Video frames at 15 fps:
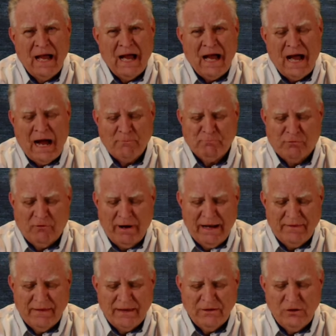I pray
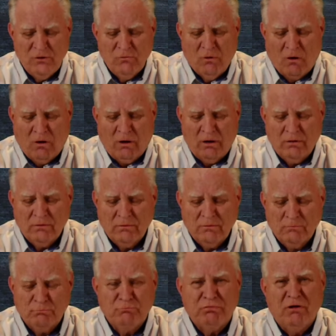that you are
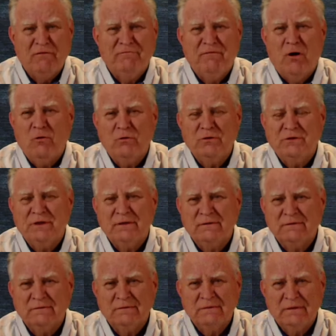provoked
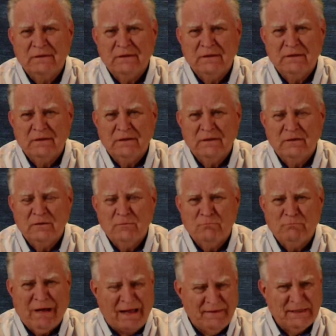
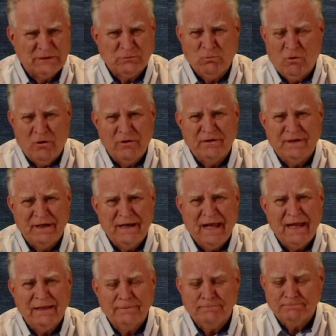by this word today.